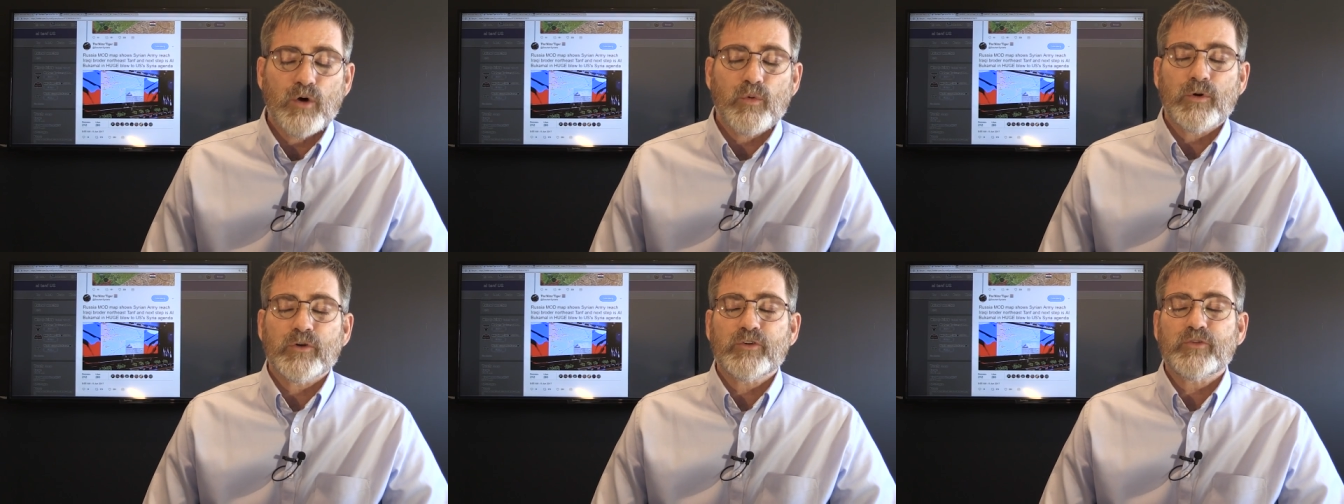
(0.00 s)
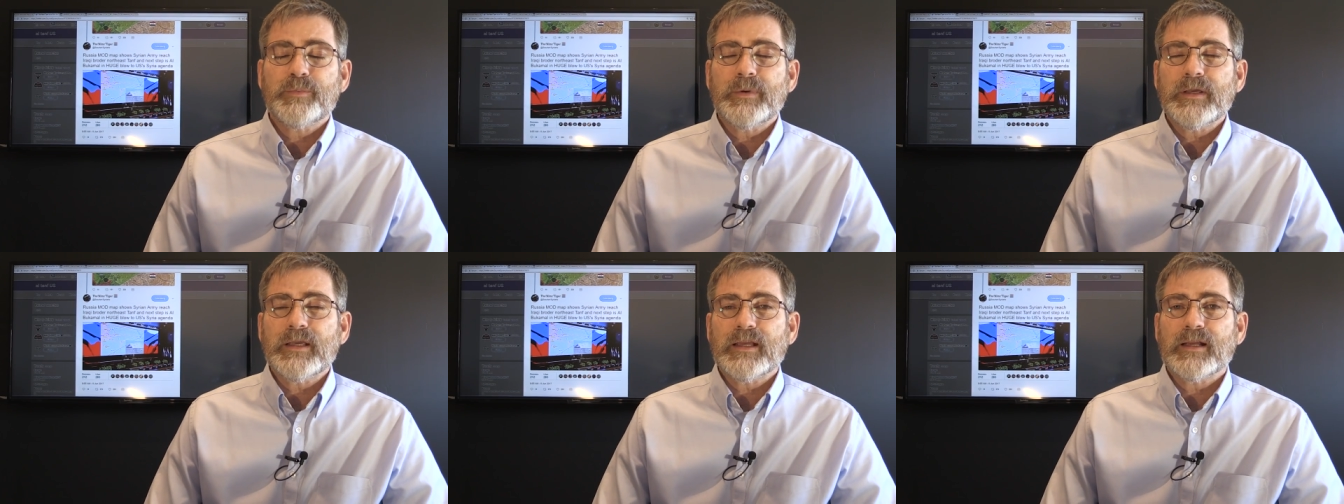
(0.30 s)
were
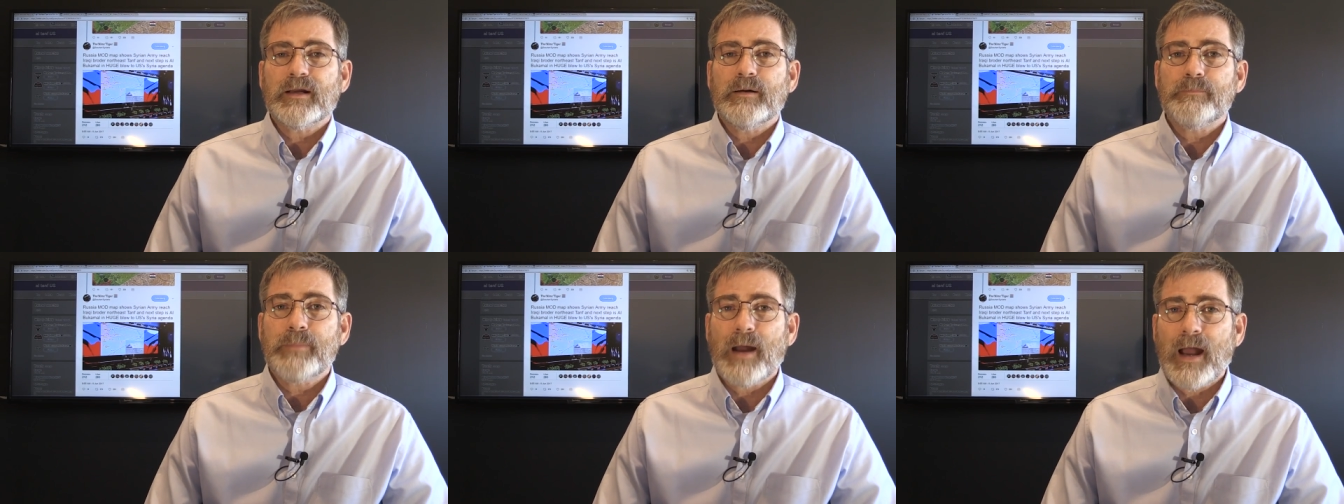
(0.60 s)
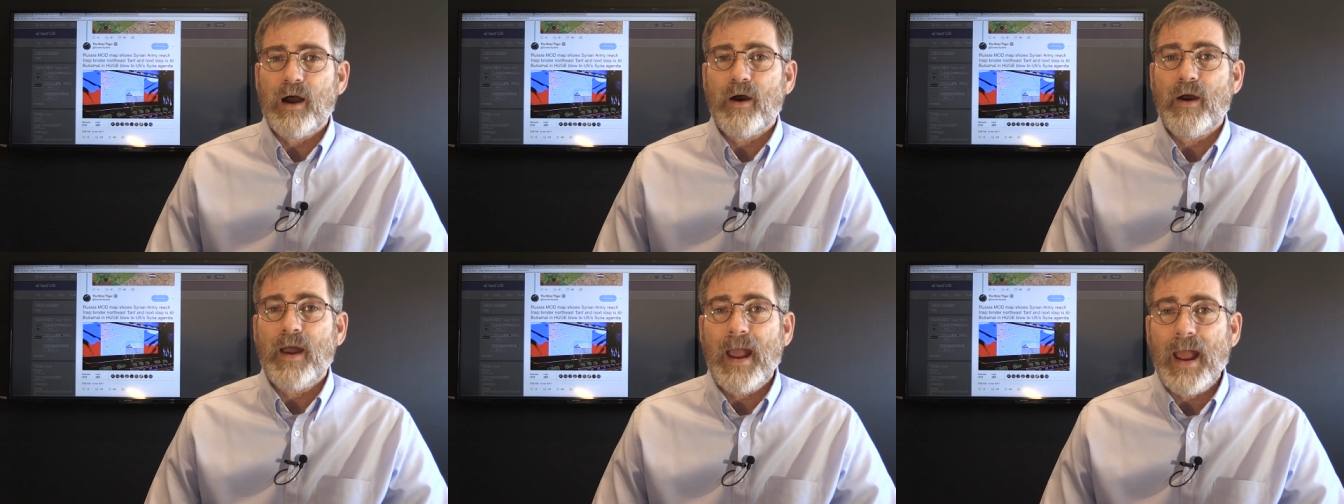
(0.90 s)
speaking
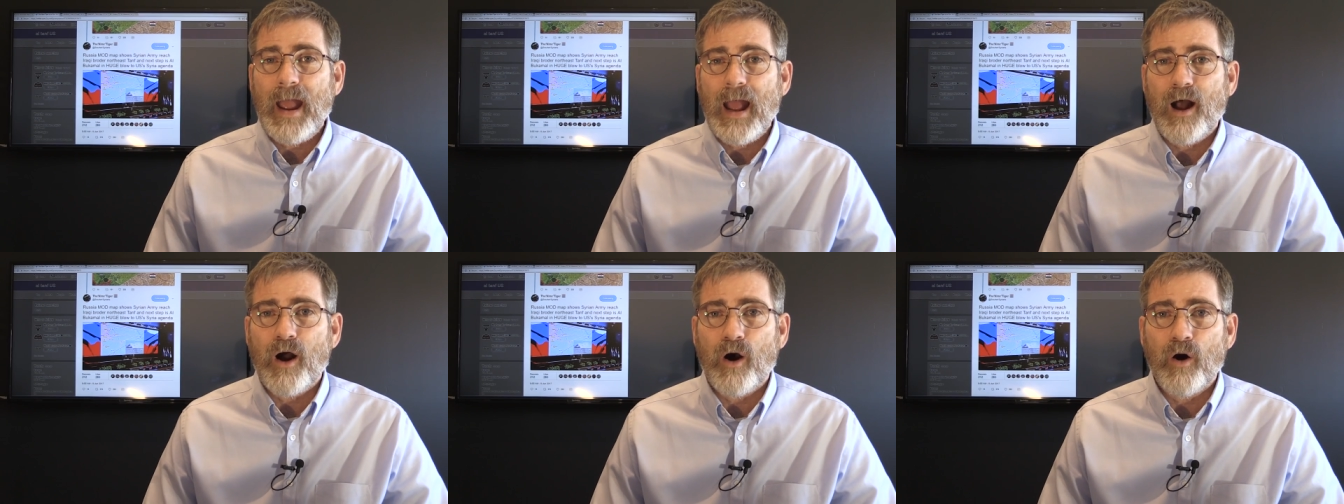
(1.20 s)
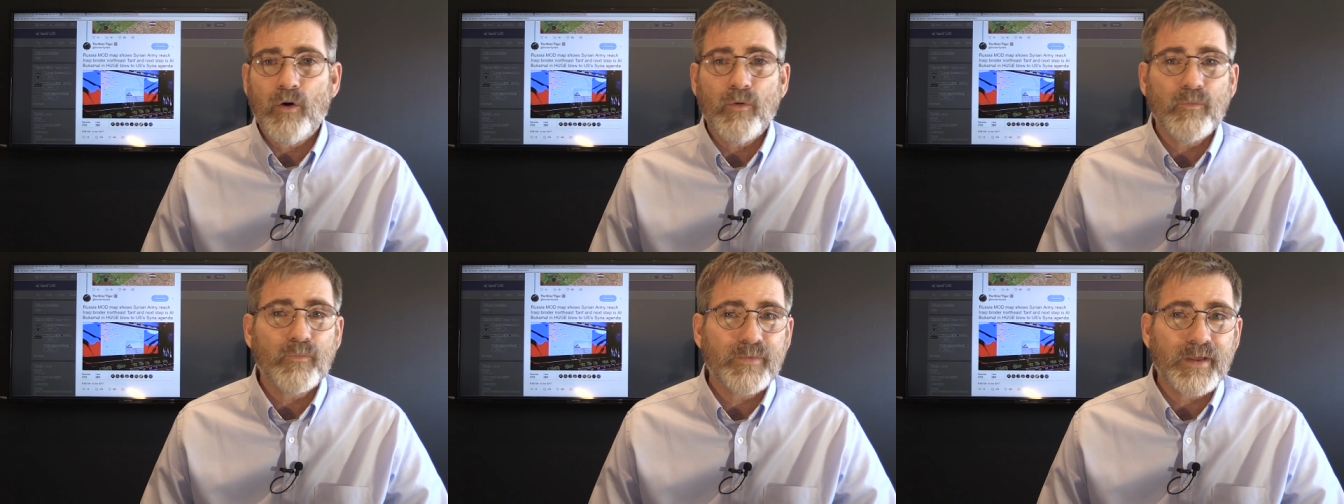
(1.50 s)
about
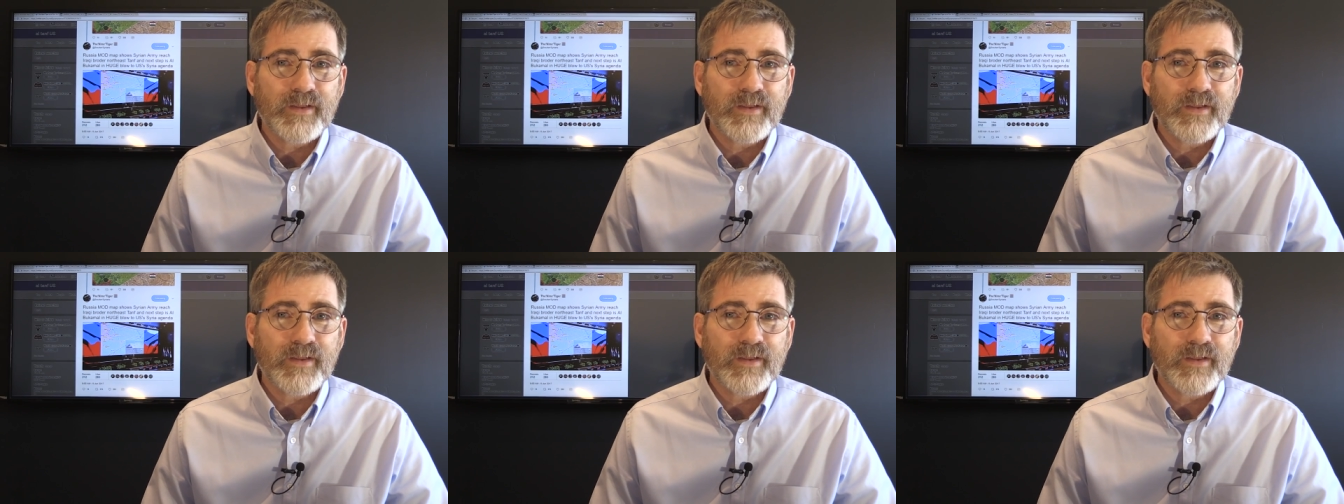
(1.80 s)
how